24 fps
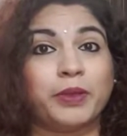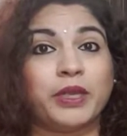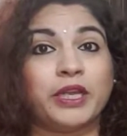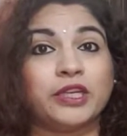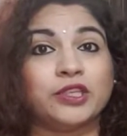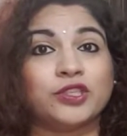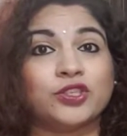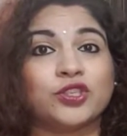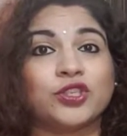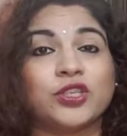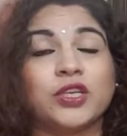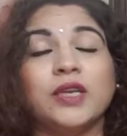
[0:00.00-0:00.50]

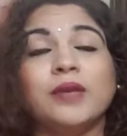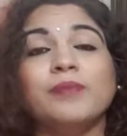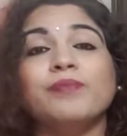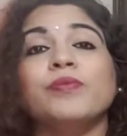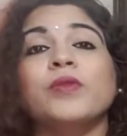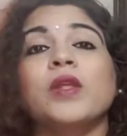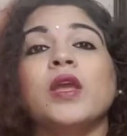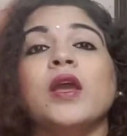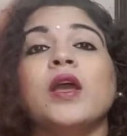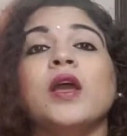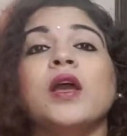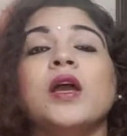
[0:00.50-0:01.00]
PhD.
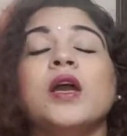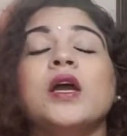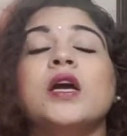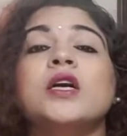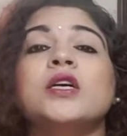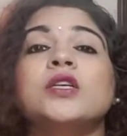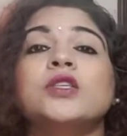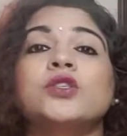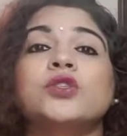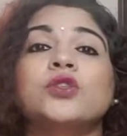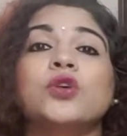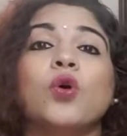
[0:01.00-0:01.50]

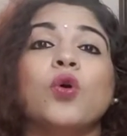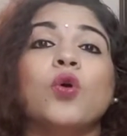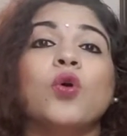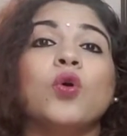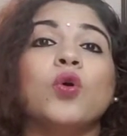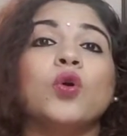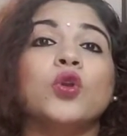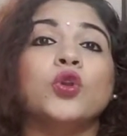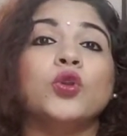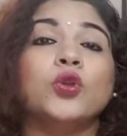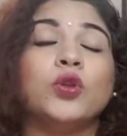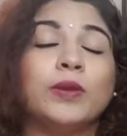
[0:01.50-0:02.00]

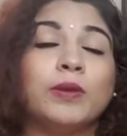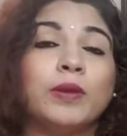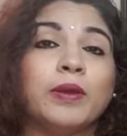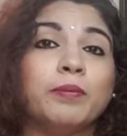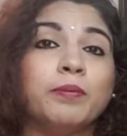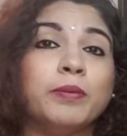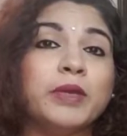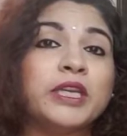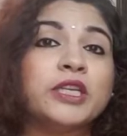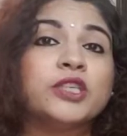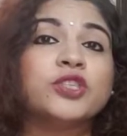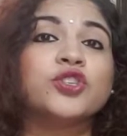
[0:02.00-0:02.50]
So,
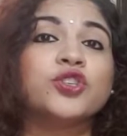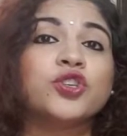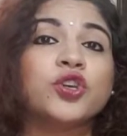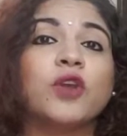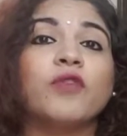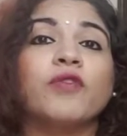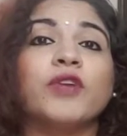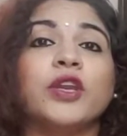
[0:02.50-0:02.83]
Ministry